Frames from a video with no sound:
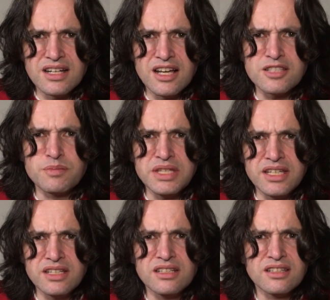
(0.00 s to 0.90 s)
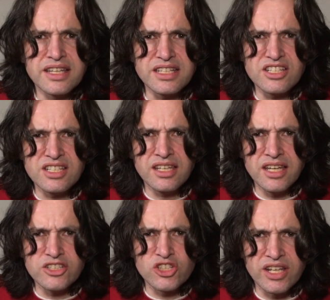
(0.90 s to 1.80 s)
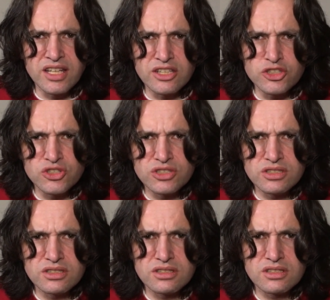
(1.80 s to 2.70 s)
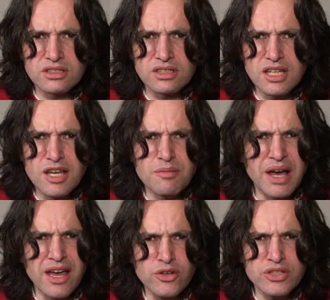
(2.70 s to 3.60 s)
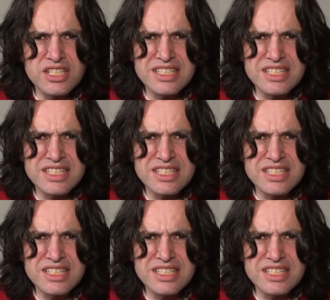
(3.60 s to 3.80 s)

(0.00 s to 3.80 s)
as being like TH in English. But how could a